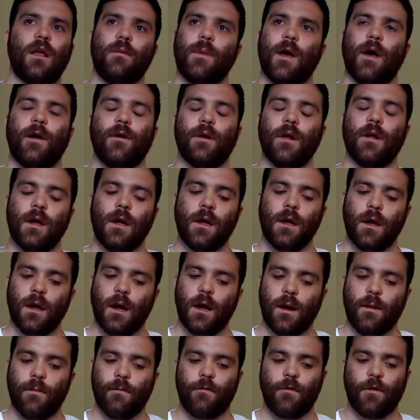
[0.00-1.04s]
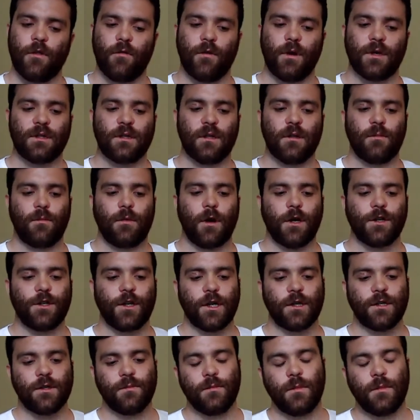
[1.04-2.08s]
about for the rest of the project.